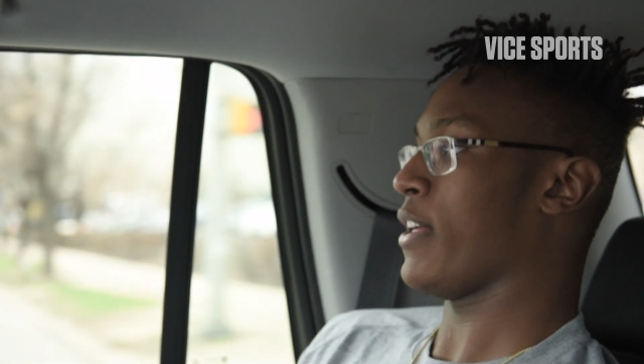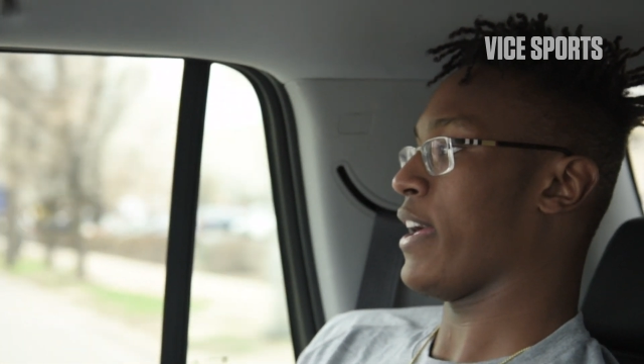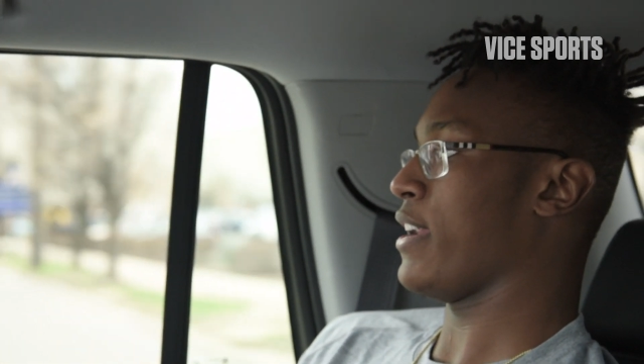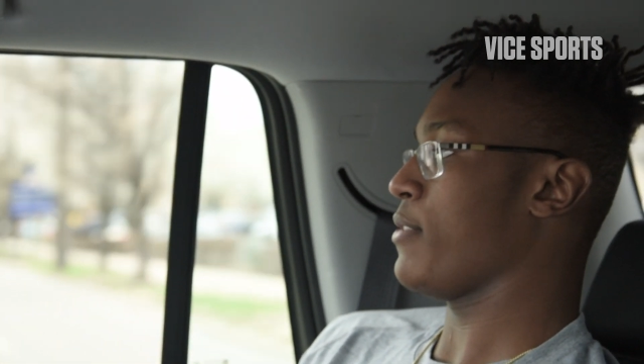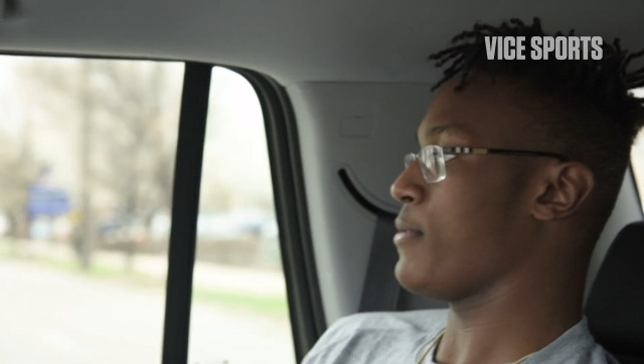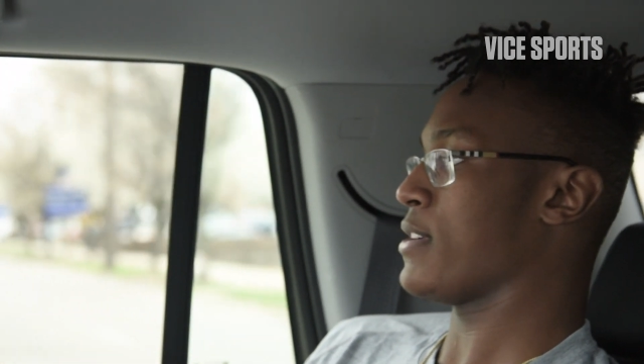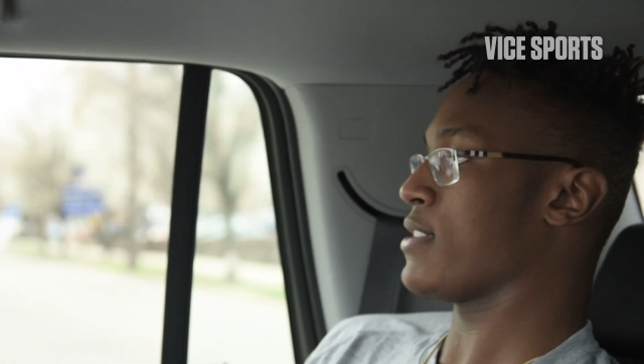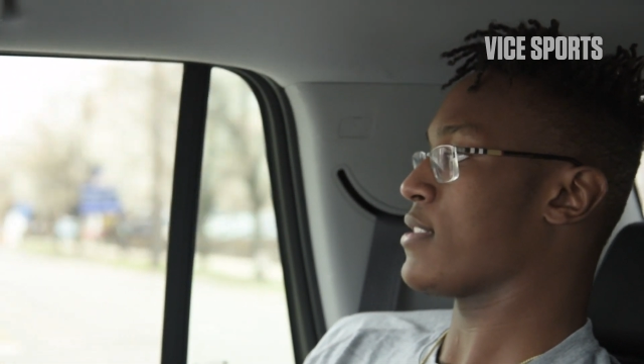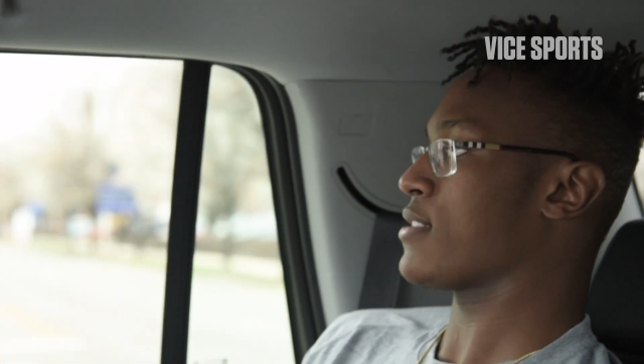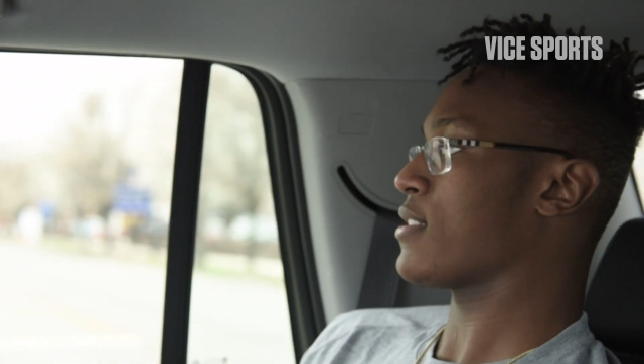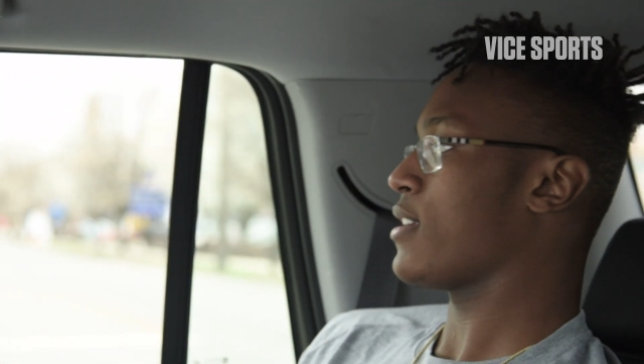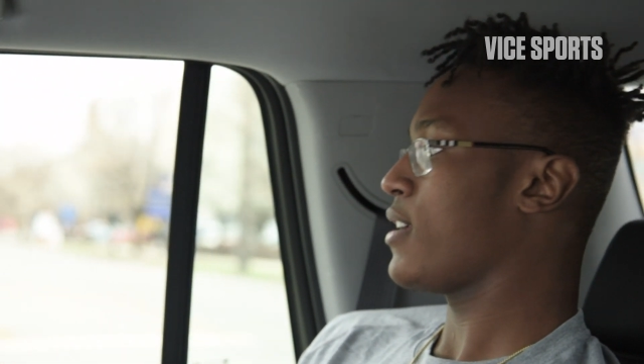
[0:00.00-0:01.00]
and it
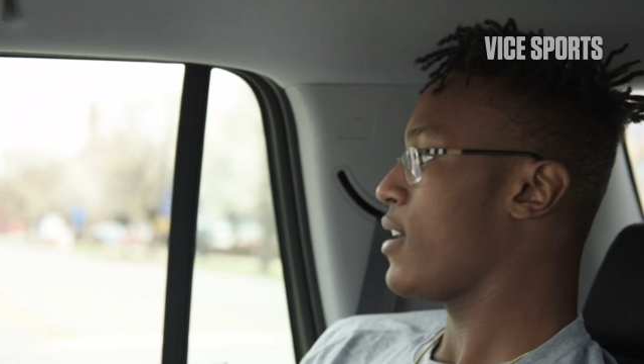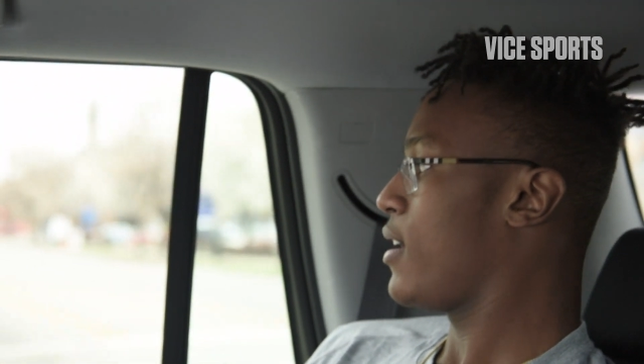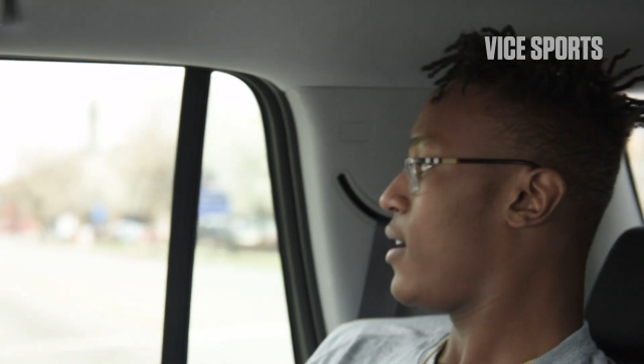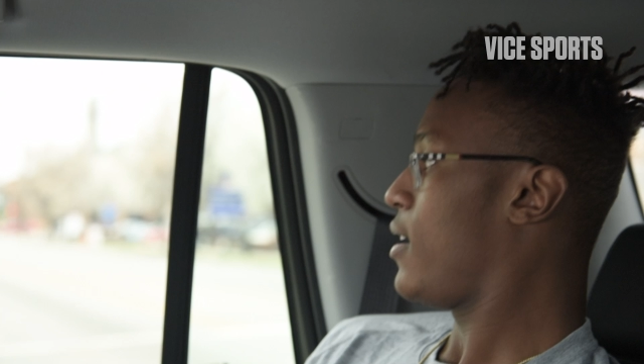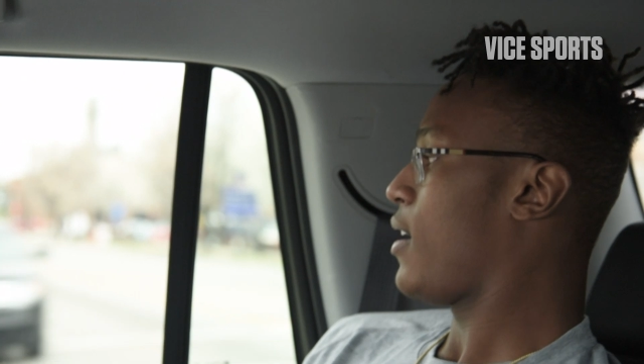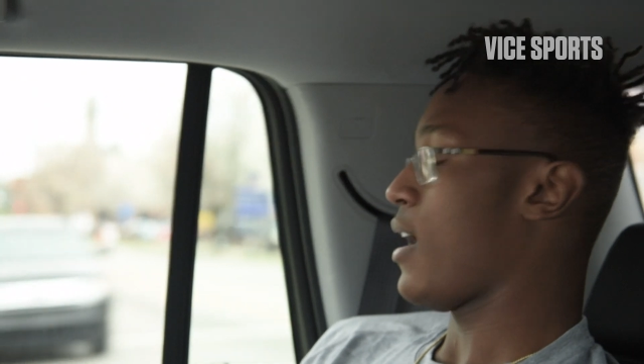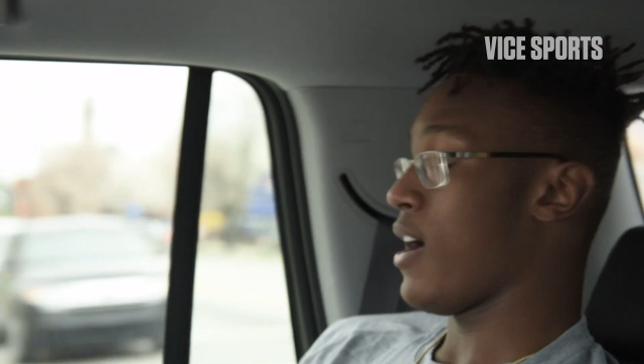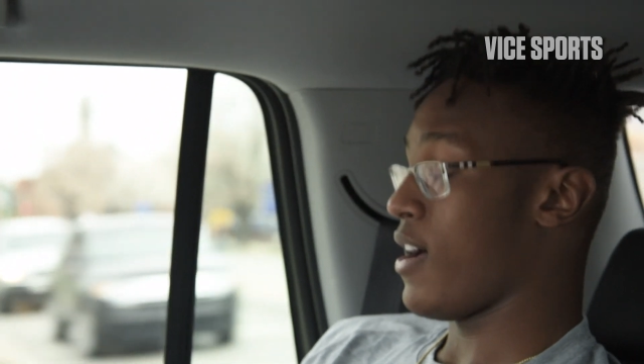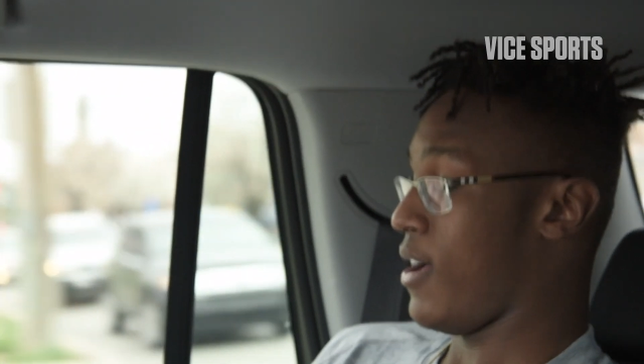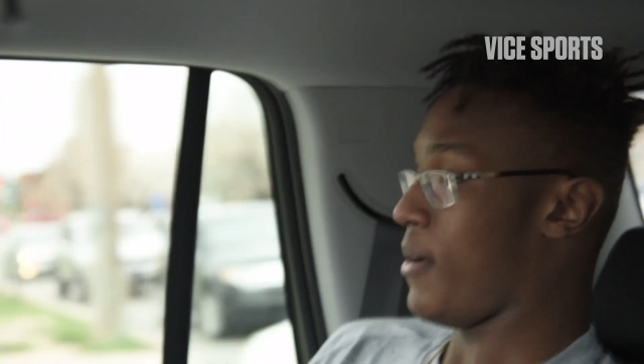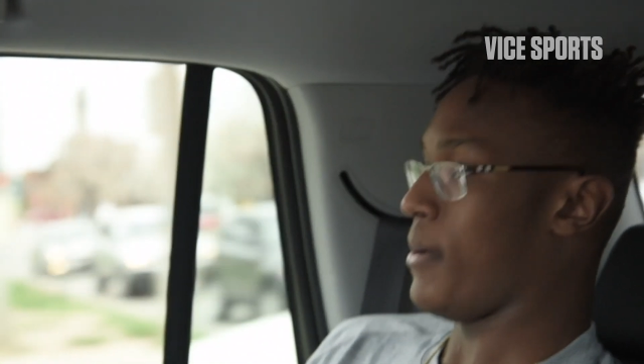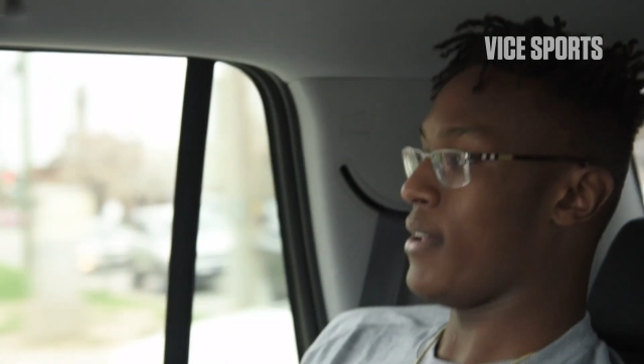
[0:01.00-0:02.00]
was, um,